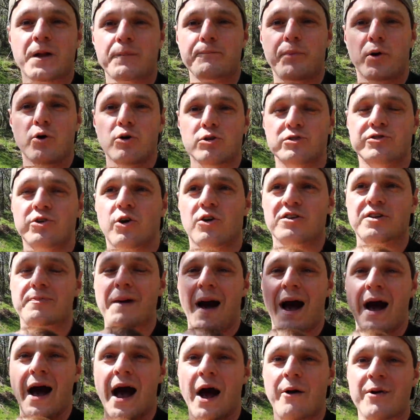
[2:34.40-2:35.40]
Paul talks
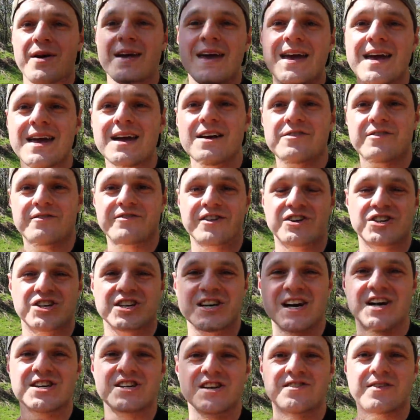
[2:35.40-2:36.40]
about how he hears of the
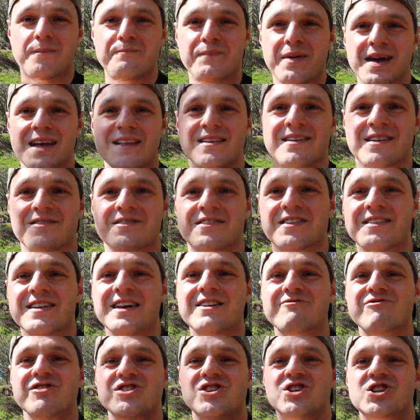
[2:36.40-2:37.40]
church's obedience and
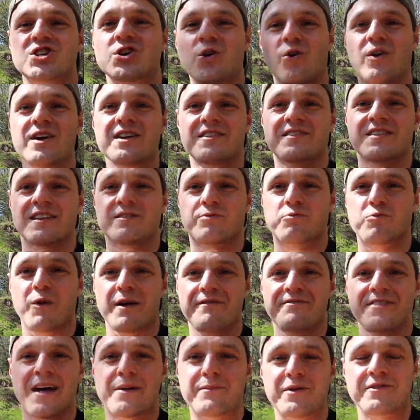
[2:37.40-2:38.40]
he rejoices
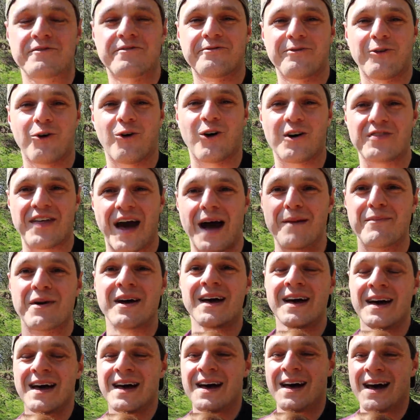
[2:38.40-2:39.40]
with them and for them.
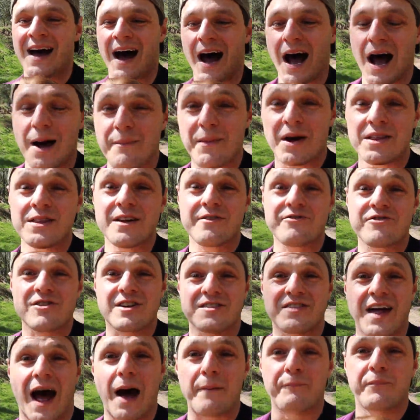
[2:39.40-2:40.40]
Another
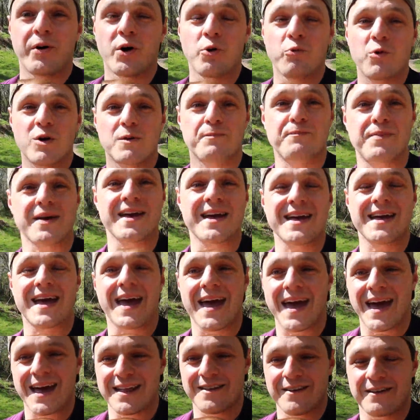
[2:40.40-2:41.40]
example would be
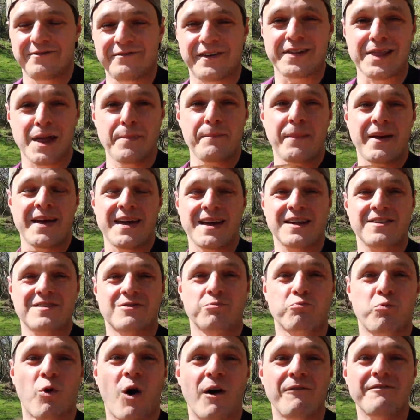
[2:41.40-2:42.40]
in
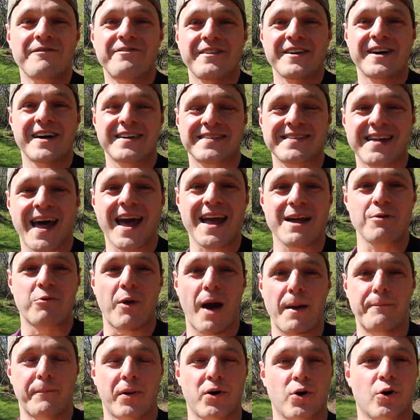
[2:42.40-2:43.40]
Philippians 1 verse 8,
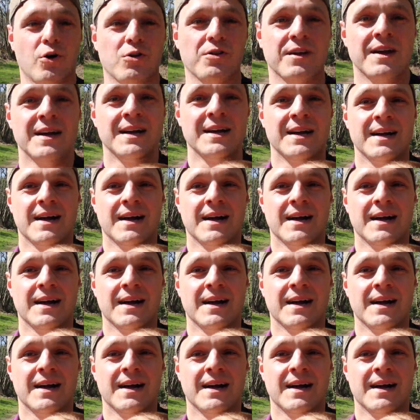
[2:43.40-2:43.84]
where Paul